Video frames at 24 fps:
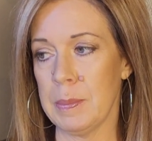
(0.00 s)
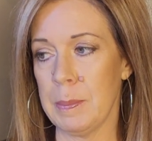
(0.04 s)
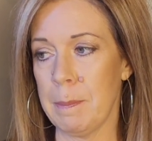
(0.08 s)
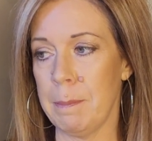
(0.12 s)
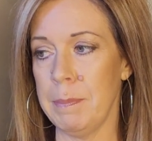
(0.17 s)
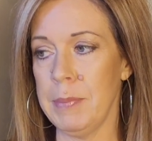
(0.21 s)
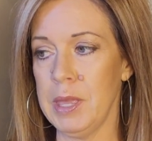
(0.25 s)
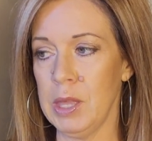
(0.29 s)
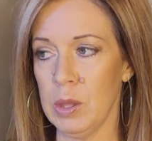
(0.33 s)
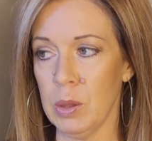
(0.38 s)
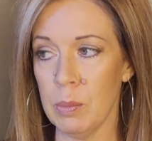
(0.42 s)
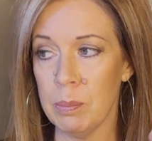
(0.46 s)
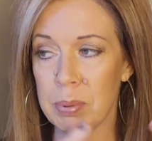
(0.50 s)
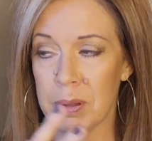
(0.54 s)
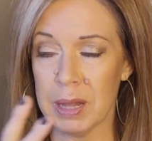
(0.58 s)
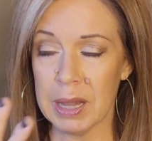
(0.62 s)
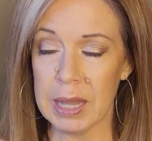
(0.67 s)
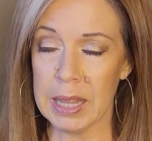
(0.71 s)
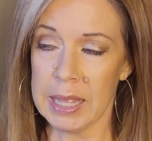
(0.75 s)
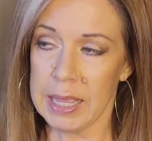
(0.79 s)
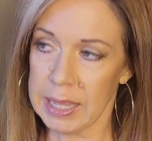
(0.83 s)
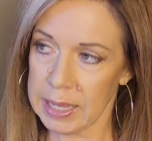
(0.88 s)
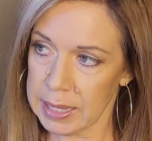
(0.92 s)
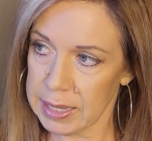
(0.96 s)
meal
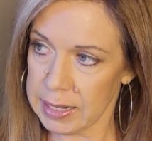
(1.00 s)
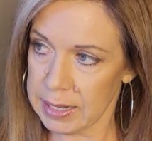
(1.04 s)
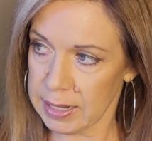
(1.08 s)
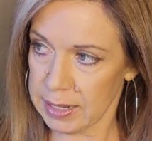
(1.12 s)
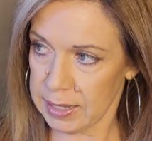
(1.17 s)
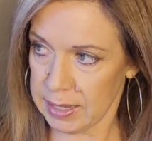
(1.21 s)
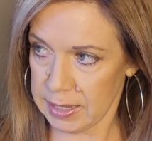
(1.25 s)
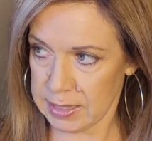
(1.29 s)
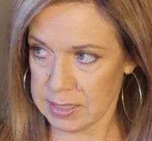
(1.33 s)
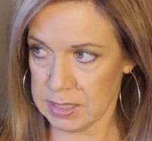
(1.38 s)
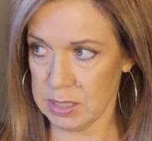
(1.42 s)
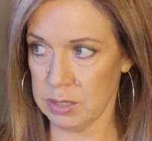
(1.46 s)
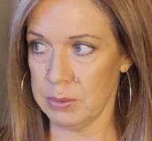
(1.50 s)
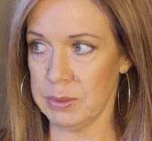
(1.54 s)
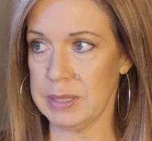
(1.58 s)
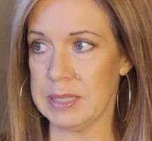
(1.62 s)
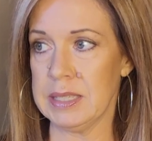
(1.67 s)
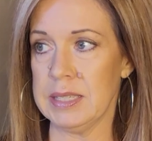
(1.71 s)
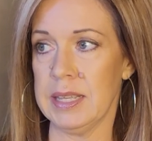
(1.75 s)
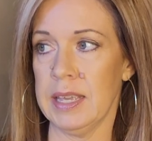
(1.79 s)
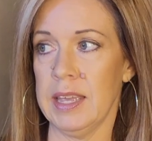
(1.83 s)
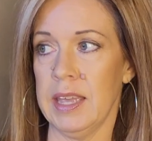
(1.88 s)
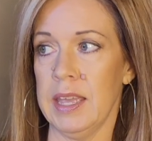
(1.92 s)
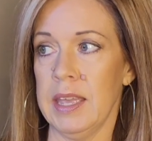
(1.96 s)
plan, I guess you would
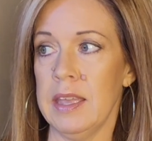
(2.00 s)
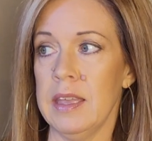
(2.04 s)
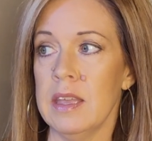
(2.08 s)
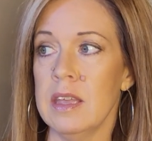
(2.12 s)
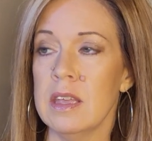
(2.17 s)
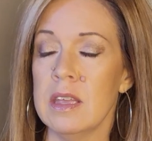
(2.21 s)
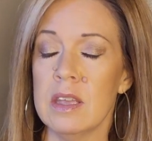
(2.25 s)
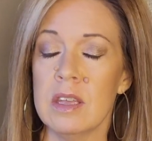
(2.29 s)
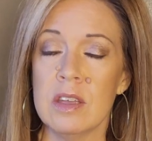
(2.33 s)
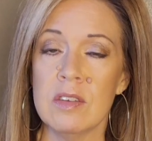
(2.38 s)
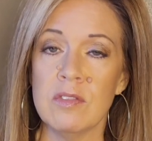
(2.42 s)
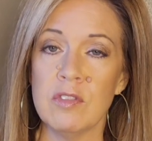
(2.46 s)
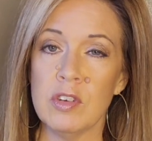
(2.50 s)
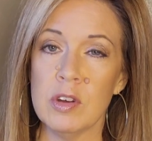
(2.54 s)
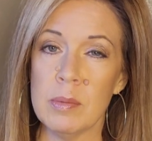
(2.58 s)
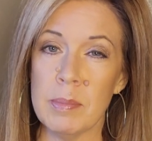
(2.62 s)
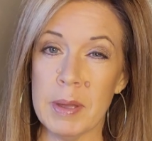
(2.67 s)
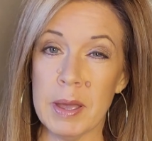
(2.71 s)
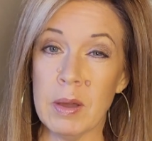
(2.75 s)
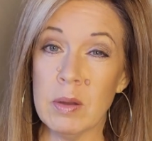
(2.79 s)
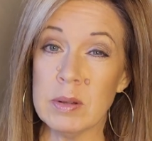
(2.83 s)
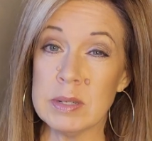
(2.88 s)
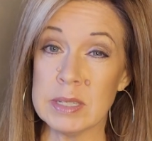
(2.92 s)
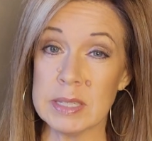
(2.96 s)
say, for
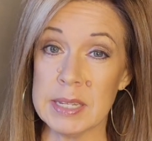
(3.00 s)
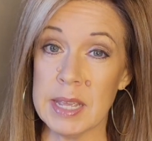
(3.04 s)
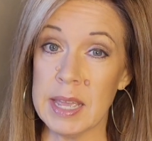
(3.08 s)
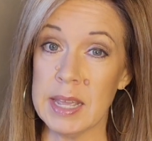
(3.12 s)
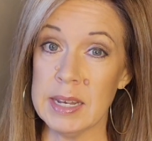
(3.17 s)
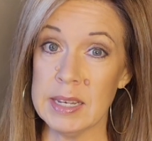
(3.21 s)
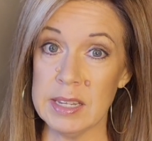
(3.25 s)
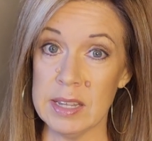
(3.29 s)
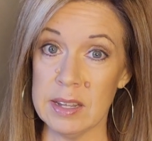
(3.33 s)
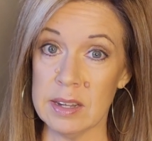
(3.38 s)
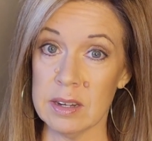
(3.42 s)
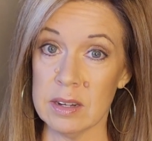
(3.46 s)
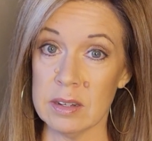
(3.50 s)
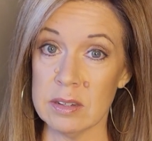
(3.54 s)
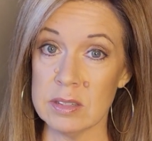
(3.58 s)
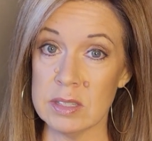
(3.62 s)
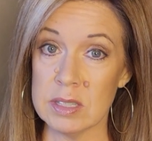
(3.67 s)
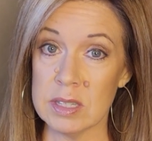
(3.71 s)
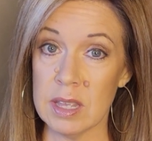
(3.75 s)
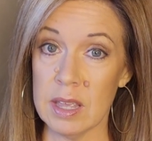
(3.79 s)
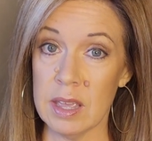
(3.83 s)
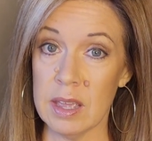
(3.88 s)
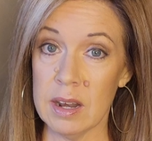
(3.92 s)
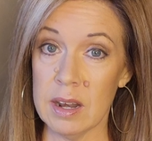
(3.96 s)
about 10
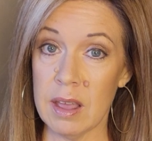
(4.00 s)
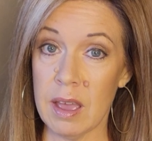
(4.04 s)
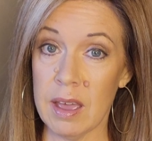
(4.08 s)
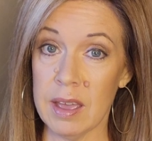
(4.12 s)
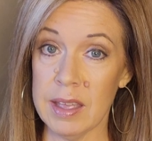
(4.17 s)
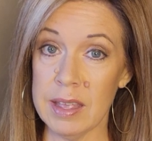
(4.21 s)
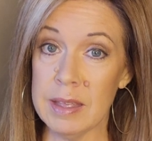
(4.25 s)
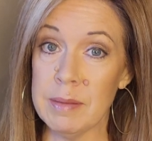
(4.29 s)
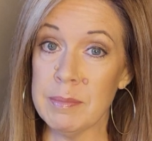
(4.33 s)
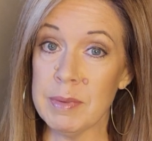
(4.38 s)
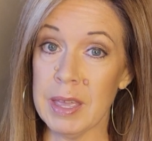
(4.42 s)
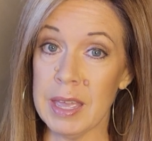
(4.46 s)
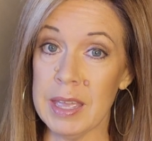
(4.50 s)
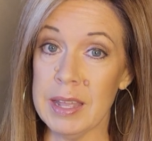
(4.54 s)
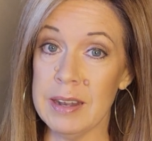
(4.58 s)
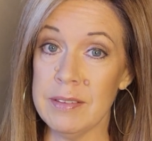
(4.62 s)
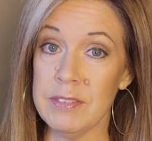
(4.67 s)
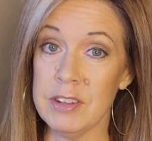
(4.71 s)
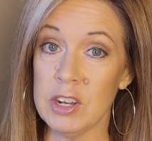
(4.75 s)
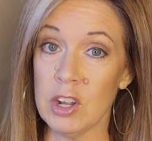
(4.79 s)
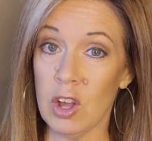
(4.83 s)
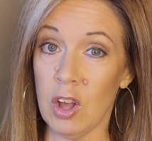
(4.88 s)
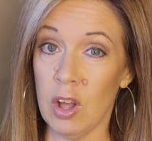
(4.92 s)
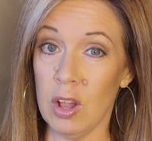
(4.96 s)
years. And I am kind of
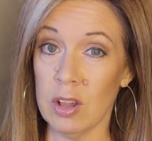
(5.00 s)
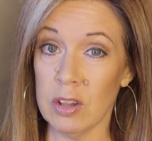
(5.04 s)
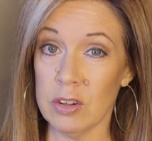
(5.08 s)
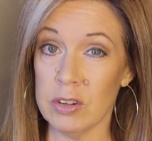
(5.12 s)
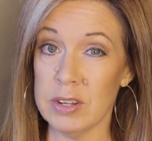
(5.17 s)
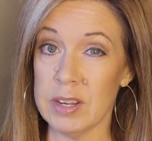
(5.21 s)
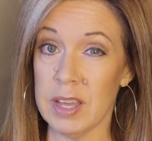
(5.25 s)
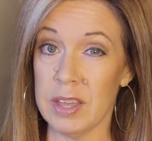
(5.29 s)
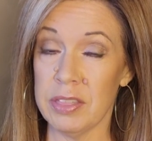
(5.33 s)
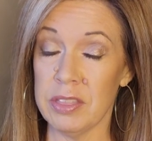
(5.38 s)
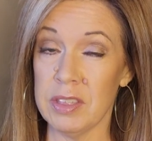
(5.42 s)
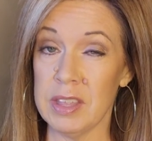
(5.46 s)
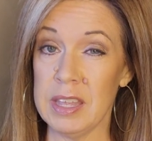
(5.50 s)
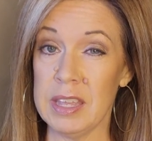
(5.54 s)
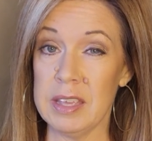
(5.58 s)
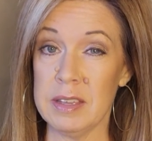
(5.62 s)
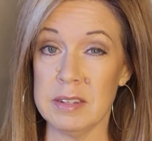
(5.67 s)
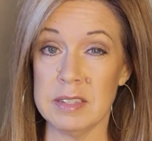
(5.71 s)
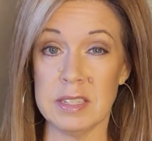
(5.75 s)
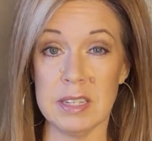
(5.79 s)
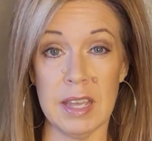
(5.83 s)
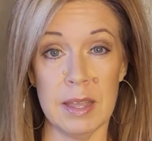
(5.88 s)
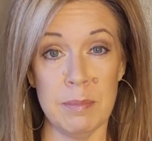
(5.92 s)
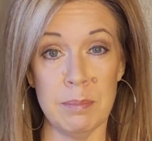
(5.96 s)
an all or
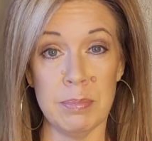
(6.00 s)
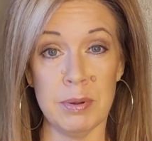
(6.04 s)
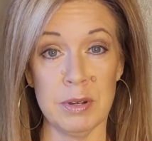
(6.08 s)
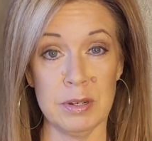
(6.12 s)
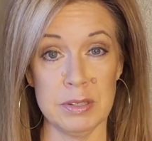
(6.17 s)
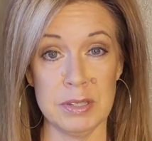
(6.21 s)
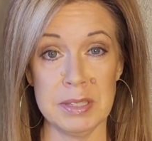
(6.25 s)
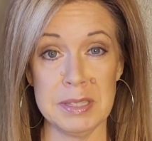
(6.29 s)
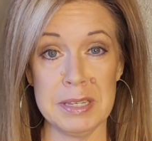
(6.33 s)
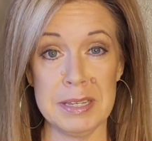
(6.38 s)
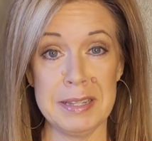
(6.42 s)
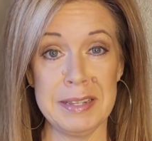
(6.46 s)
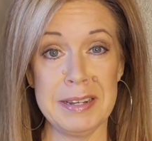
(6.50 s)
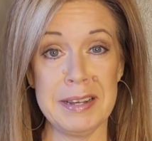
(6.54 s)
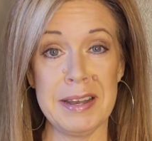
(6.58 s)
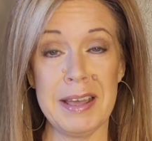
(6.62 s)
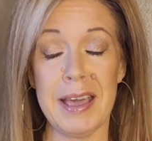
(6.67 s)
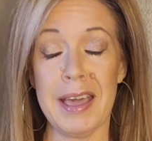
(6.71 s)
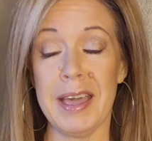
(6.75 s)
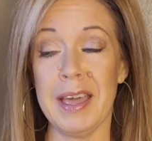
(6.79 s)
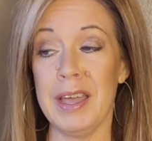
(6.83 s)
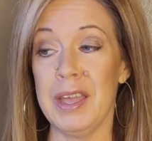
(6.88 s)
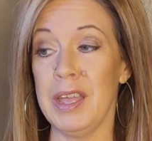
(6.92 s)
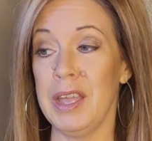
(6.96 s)
nothing type person.
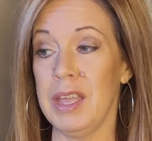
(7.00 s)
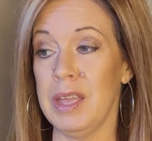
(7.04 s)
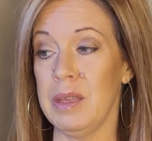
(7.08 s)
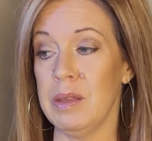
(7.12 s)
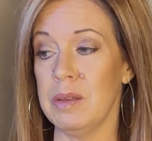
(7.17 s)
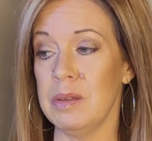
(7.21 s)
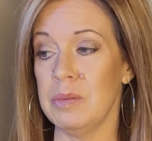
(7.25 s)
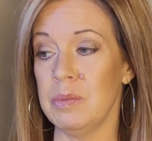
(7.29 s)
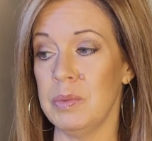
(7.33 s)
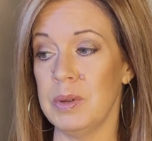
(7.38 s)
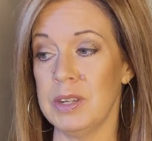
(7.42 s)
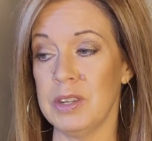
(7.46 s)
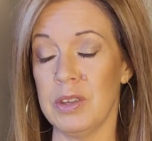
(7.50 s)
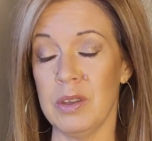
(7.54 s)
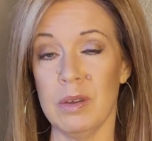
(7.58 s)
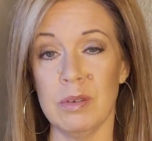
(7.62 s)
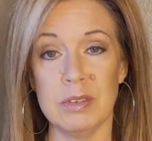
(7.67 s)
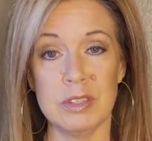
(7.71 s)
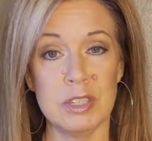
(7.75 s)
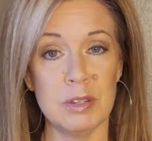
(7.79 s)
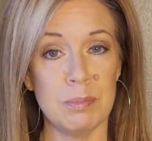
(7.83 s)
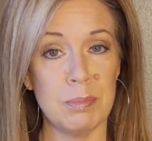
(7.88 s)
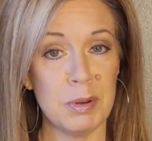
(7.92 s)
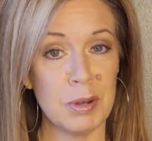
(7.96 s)
I would go
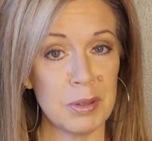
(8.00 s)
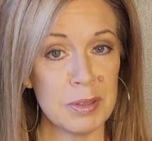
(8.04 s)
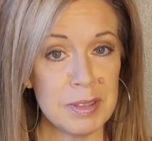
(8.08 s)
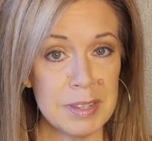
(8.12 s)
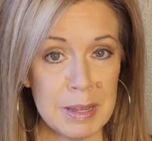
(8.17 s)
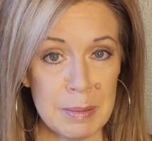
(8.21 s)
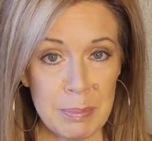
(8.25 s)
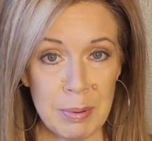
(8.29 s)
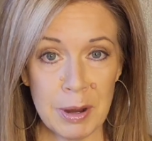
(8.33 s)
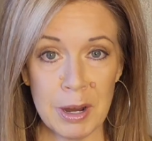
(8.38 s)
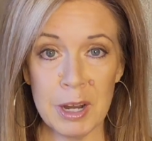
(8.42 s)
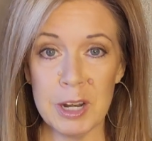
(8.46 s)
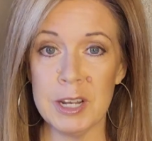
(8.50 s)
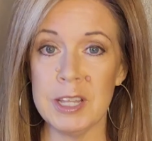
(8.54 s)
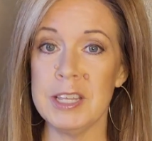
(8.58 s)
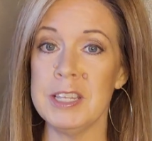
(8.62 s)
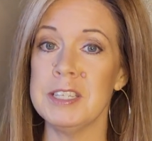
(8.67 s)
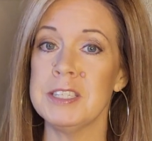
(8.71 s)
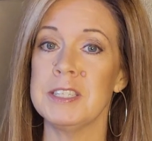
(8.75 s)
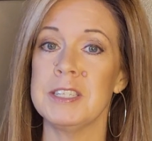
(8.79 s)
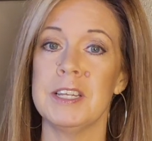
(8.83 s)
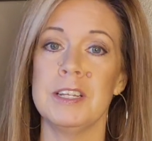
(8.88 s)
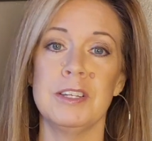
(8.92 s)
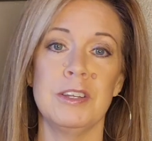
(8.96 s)
to birthday
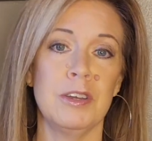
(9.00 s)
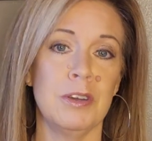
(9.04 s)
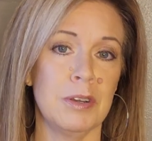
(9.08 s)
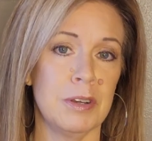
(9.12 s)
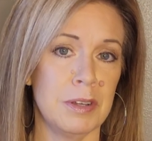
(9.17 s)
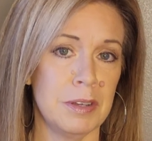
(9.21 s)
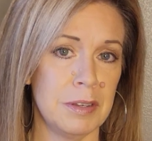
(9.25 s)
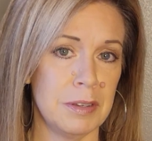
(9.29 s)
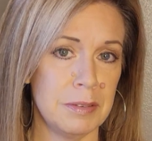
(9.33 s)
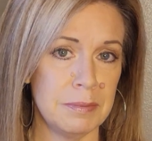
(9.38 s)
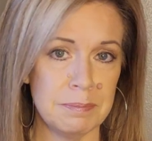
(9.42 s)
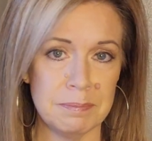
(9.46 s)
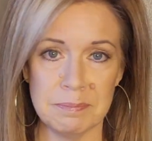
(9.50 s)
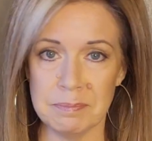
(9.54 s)
parties, I'd go to